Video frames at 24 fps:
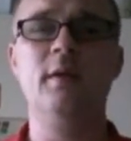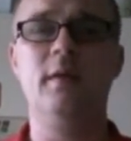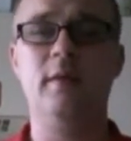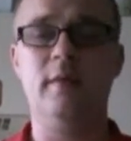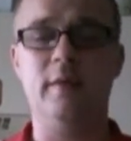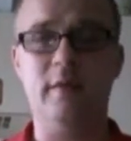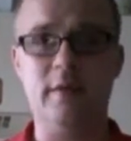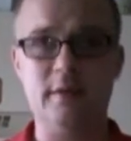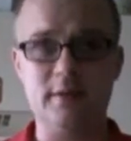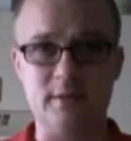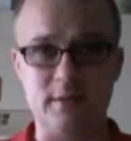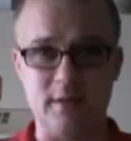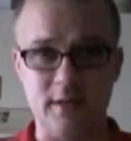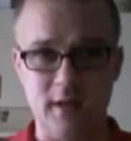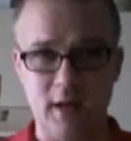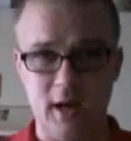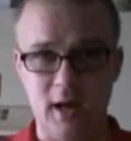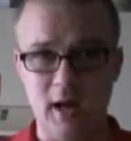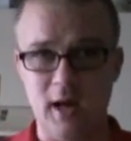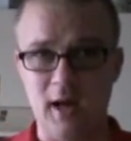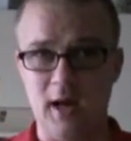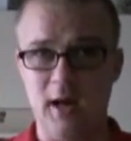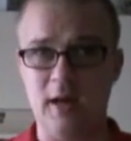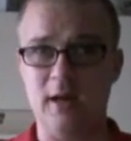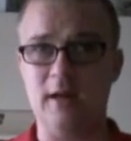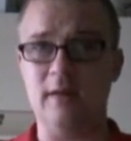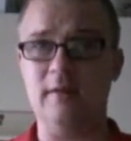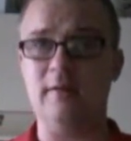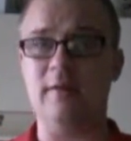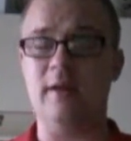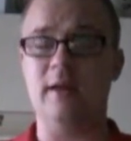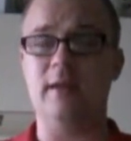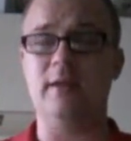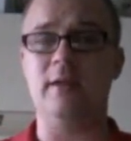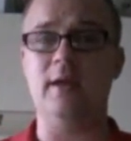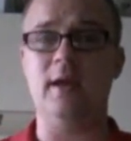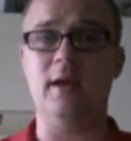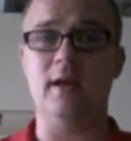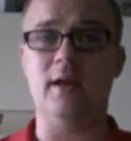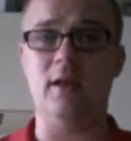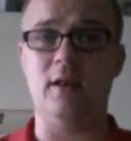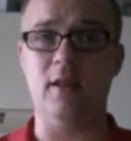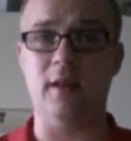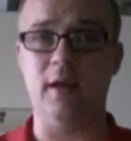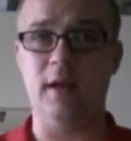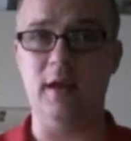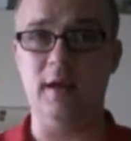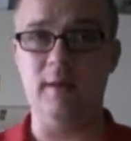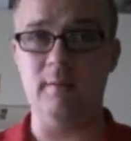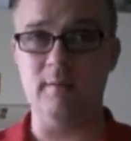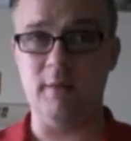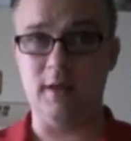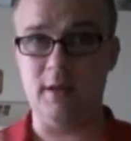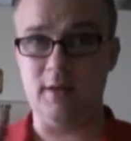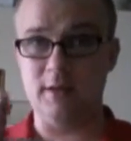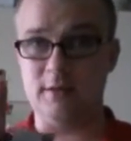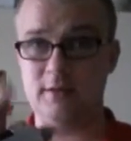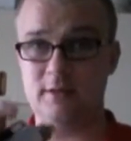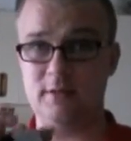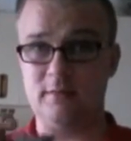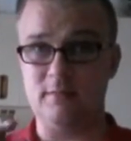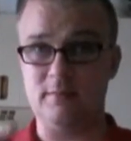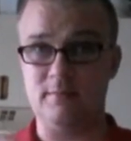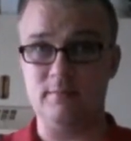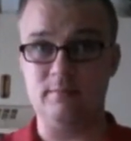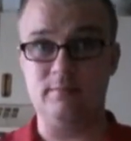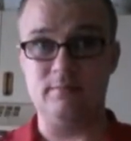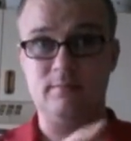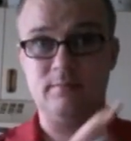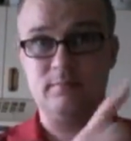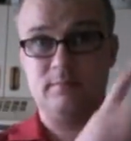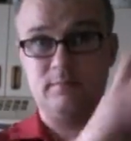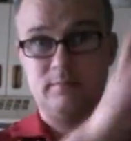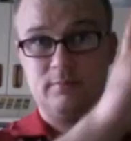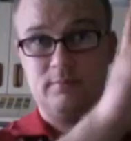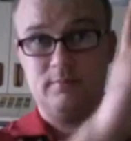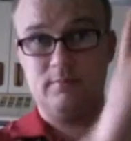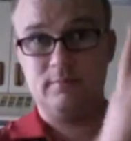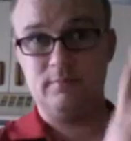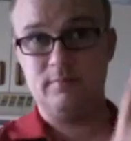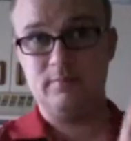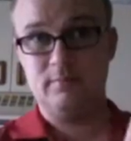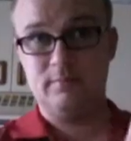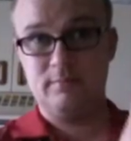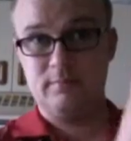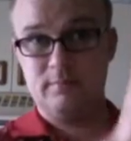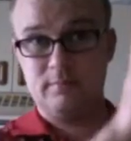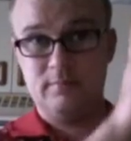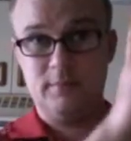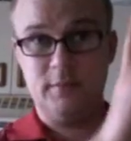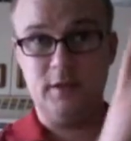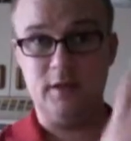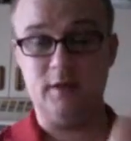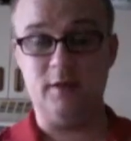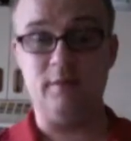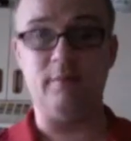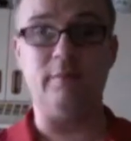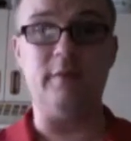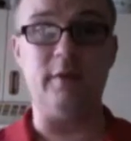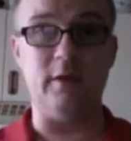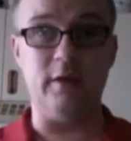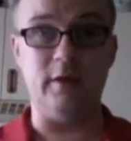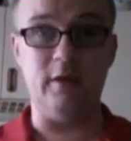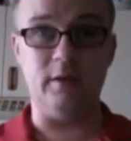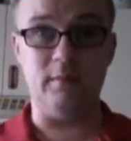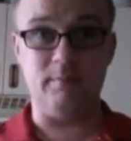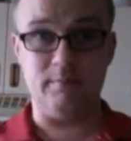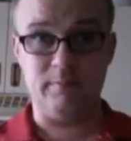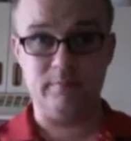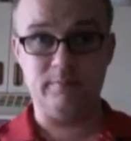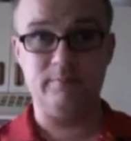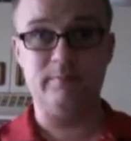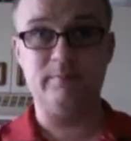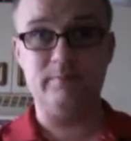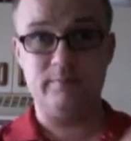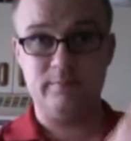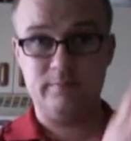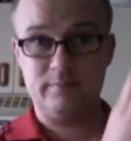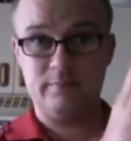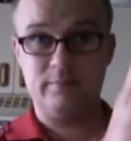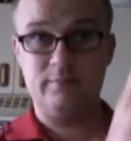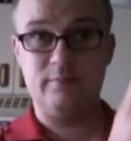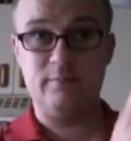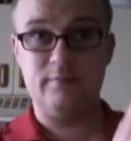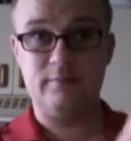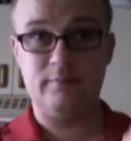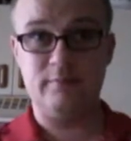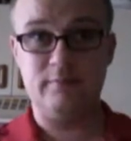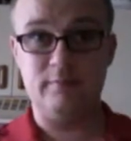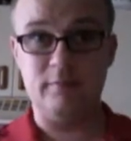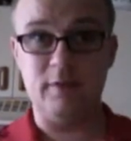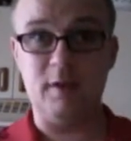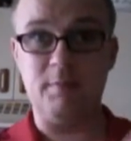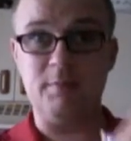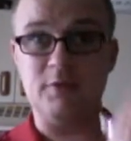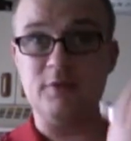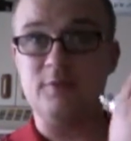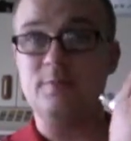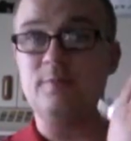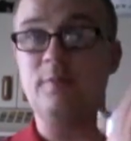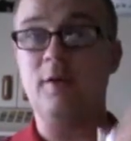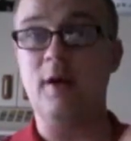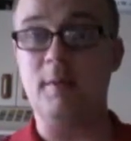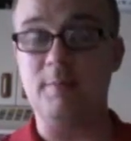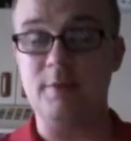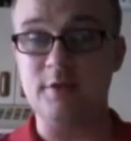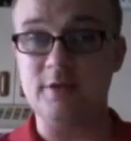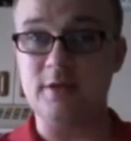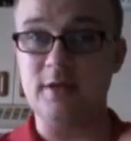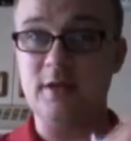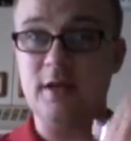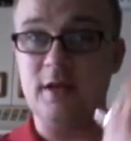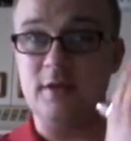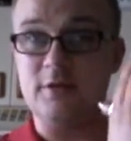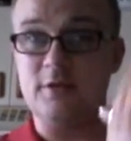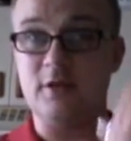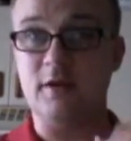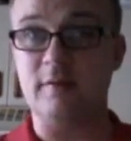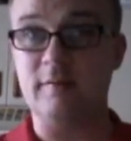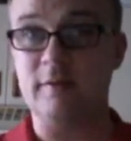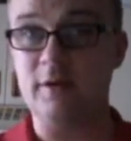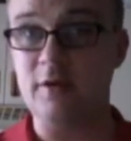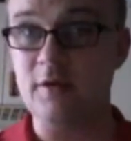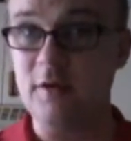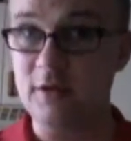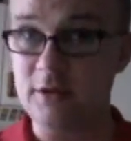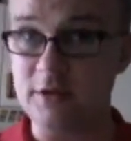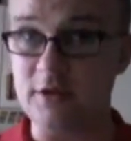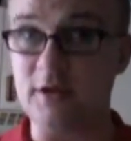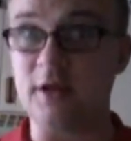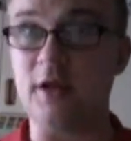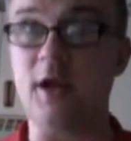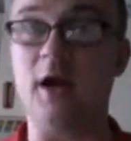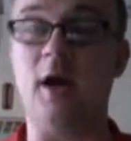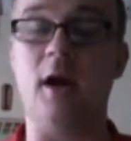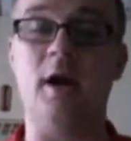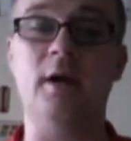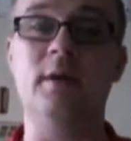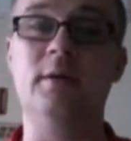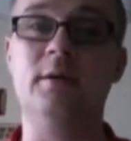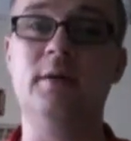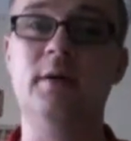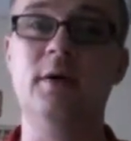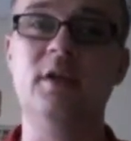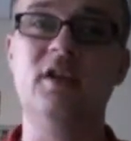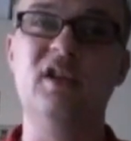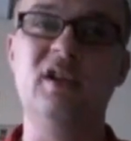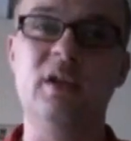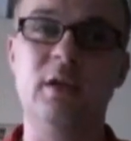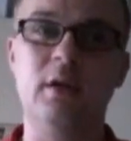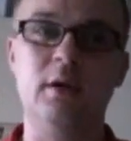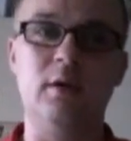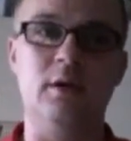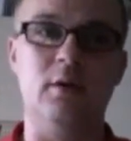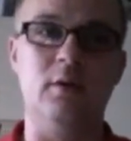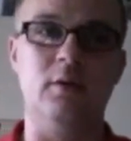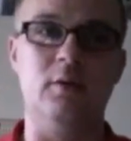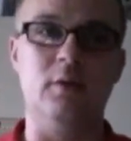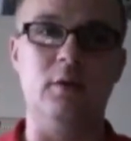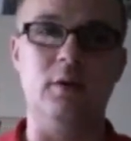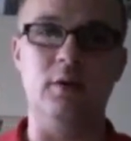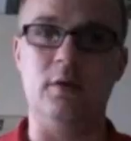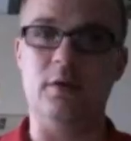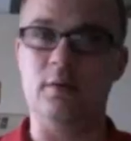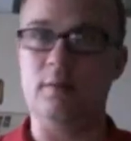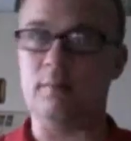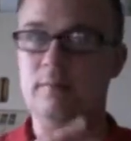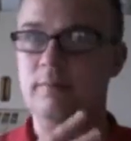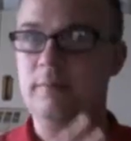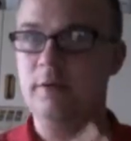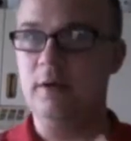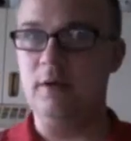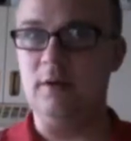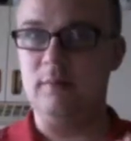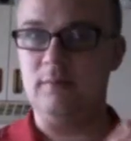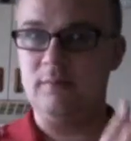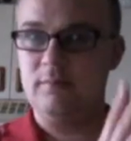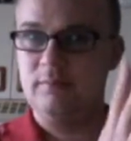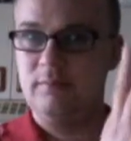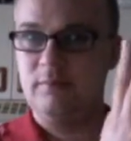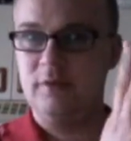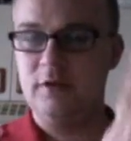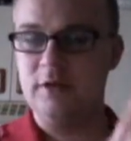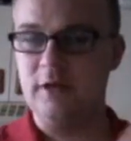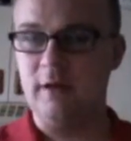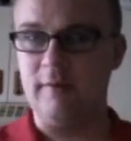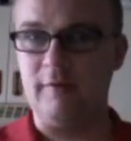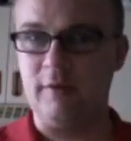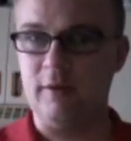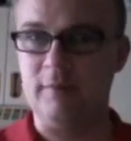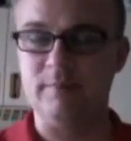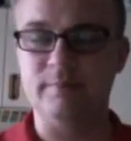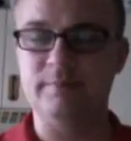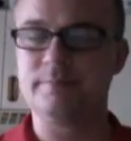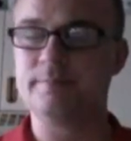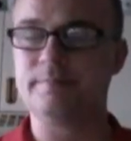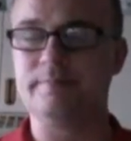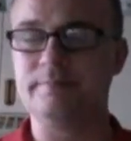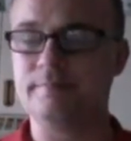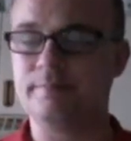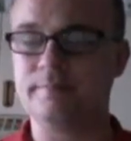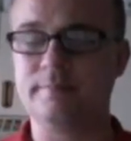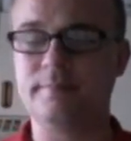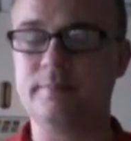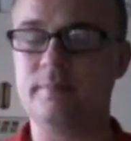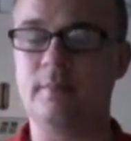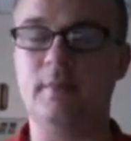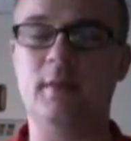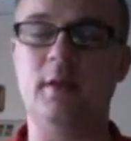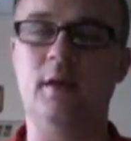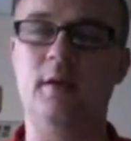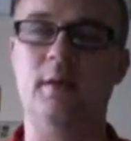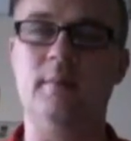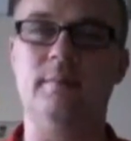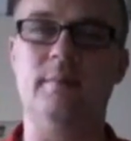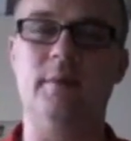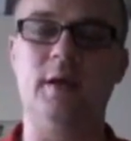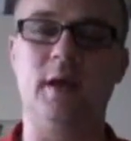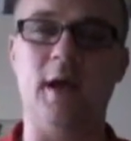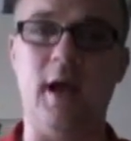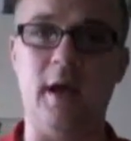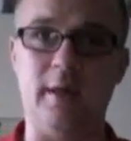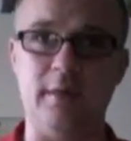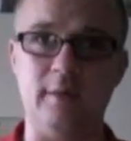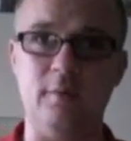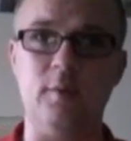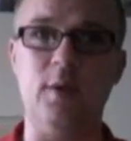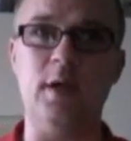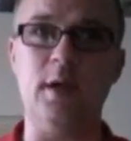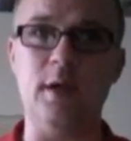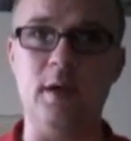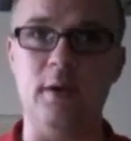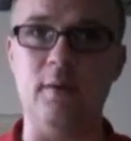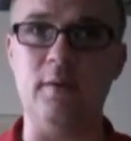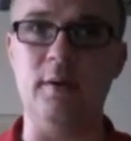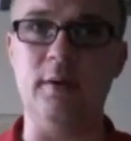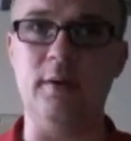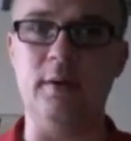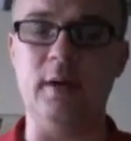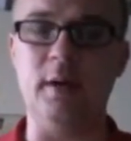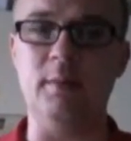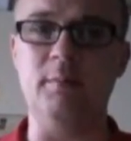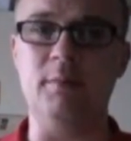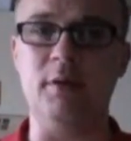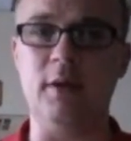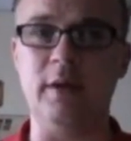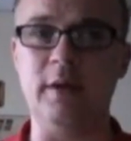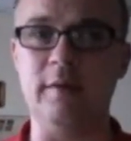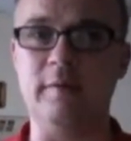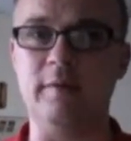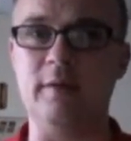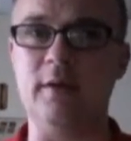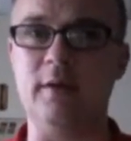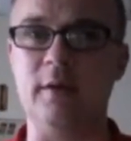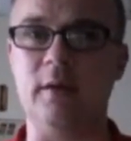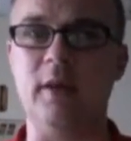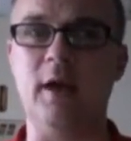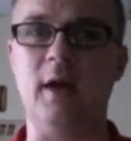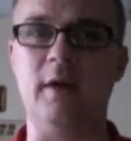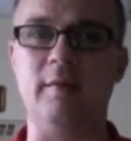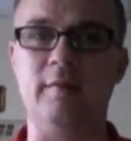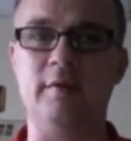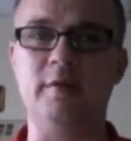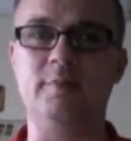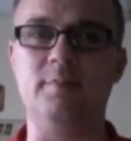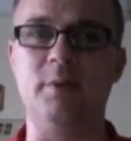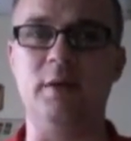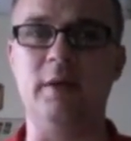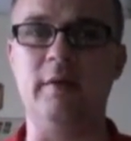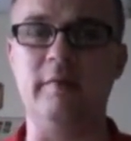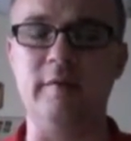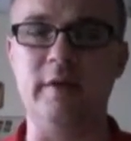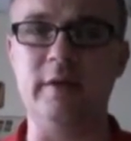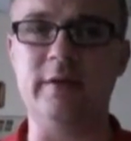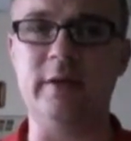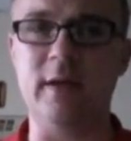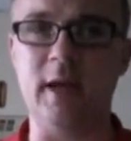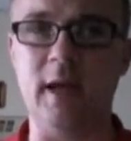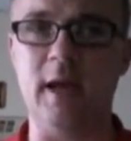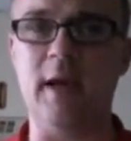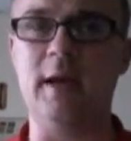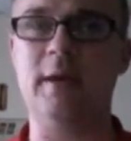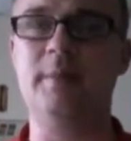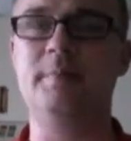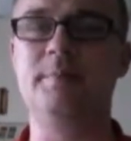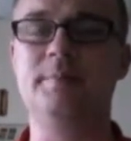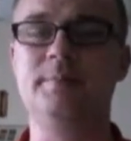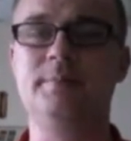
This God that they claim is, the representation of the Christian God, or, whichever. The God that we know and believe in, a lot of us believe in today,